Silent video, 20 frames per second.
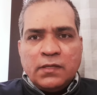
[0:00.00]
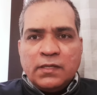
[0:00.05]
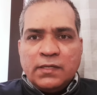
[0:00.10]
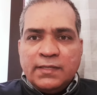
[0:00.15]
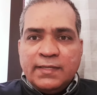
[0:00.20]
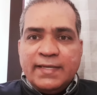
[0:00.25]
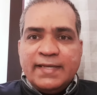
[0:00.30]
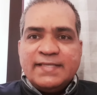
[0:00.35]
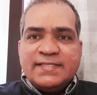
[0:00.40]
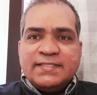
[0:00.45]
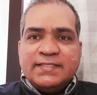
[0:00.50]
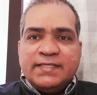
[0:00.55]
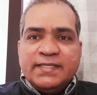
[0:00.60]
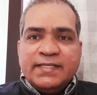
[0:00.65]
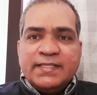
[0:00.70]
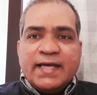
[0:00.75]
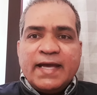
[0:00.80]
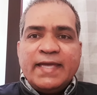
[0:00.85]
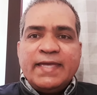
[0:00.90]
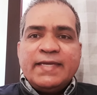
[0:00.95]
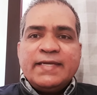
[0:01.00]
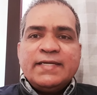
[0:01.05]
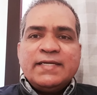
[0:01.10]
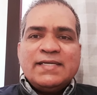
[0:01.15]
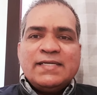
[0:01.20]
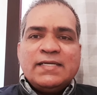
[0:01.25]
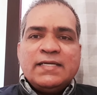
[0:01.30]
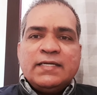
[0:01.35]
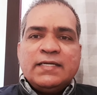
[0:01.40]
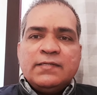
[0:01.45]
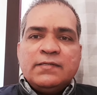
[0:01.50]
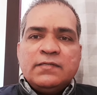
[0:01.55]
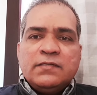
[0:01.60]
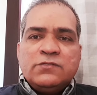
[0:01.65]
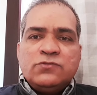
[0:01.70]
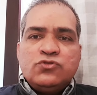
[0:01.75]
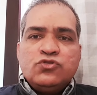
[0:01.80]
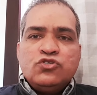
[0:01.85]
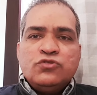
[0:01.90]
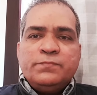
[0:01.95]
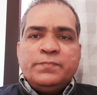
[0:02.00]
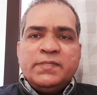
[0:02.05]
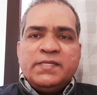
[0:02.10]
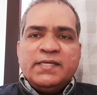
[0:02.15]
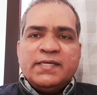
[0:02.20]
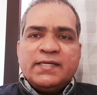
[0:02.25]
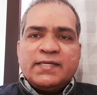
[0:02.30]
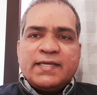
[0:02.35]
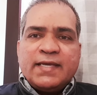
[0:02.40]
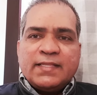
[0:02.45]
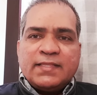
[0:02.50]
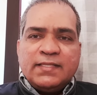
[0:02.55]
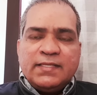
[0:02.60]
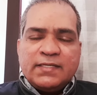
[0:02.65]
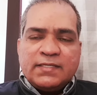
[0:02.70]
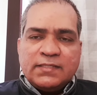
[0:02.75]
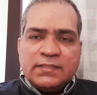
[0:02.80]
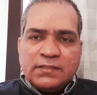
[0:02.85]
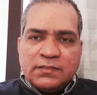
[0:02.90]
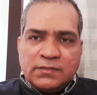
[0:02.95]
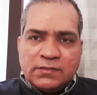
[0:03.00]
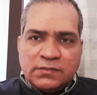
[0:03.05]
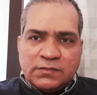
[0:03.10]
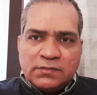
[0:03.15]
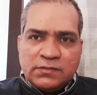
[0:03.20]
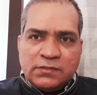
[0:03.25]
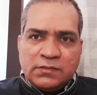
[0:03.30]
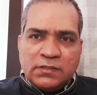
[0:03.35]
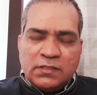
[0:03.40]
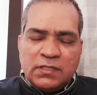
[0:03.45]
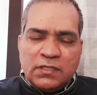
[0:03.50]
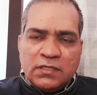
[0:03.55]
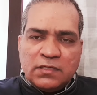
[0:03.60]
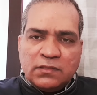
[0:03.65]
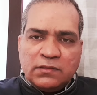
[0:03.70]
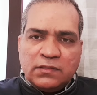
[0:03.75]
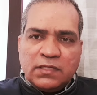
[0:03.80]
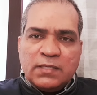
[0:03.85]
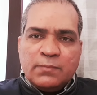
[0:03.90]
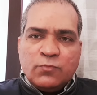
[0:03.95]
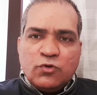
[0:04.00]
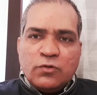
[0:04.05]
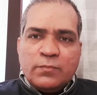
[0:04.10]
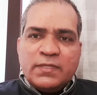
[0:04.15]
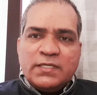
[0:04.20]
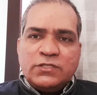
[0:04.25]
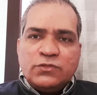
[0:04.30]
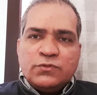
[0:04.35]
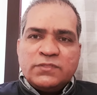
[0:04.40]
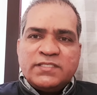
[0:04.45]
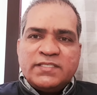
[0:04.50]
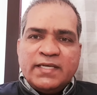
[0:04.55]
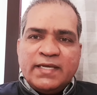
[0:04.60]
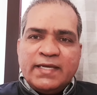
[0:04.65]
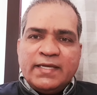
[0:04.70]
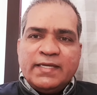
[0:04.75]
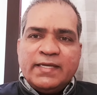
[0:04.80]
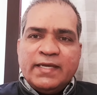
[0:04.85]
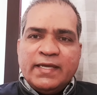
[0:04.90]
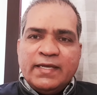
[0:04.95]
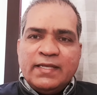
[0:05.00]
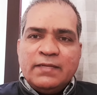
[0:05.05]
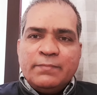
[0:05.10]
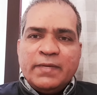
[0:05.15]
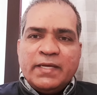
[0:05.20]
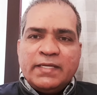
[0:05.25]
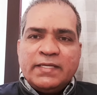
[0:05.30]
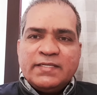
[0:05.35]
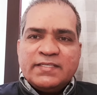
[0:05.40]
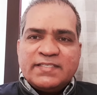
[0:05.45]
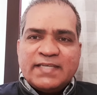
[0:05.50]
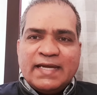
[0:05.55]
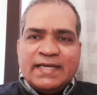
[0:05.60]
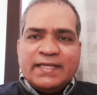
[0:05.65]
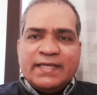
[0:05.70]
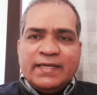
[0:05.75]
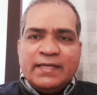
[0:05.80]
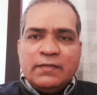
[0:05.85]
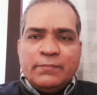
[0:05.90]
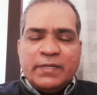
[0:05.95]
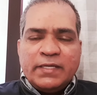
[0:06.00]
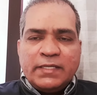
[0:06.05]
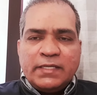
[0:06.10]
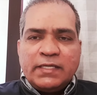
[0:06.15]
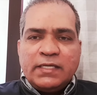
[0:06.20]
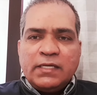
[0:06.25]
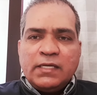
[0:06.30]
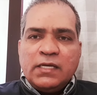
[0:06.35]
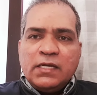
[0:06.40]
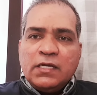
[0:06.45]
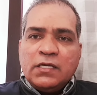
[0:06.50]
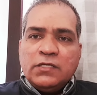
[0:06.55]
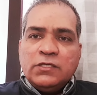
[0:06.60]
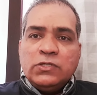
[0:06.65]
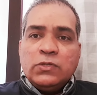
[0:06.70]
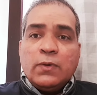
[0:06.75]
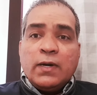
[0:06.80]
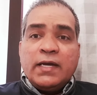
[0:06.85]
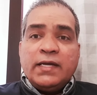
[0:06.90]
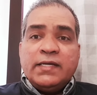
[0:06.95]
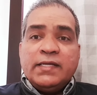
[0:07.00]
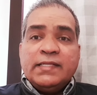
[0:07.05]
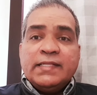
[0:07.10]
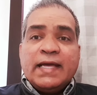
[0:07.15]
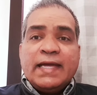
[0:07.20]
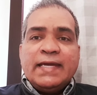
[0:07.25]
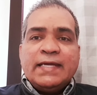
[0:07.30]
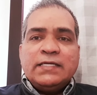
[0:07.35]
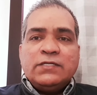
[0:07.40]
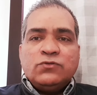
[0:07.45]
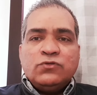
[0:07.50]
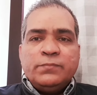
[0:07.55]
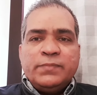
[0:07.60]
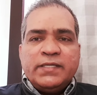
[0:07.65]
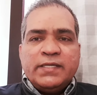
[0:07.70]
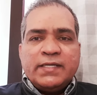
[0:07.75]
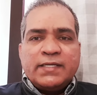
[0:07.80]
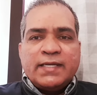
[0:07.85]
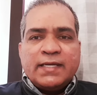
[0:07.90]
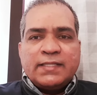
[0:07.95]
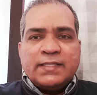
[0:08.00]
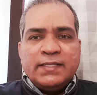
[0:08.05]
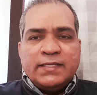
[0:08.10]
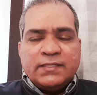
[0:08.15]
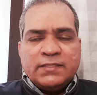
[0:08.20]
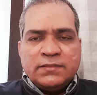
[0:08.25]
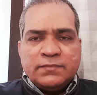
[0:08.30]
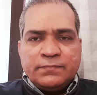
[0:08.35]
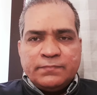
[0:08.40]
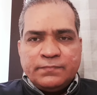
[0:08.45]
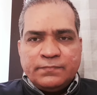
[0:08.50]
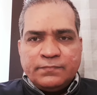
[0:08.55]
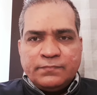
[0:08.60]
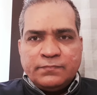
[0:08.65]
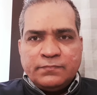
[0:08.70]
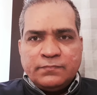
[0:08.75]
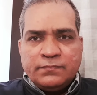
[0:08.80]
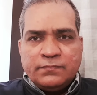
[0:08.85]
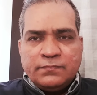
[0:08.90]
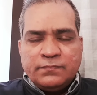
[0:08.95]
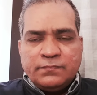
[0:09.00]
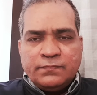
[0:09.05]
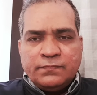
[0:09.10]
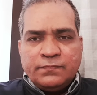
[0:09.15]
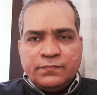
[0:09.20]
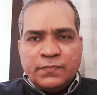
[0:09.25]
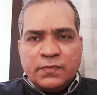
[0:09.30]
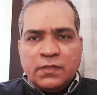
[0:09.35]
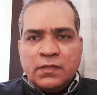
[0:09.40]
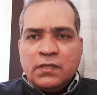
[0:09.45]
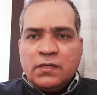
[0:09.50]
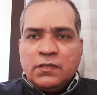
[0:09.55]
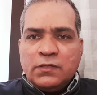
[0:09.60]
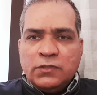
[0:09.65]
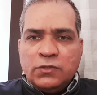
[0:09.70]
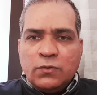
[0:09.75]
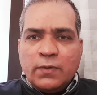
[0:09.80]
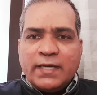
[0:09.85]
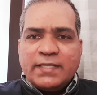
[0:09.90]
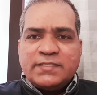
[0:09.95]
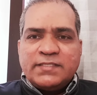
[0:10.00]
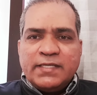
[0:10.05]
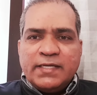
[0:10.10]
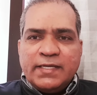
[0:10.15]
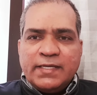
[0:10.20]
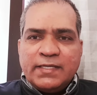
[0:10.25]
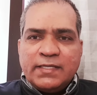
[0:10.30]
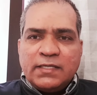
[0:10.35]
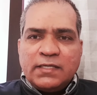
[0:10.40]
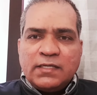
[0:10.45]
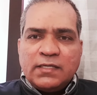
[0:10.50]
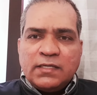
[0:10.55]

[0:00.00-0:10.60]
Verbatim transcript: He is denying to be a Catholic. The moment you say Hail Mary, recite Hail Mary, you are denying to be a Catholic. You are saying,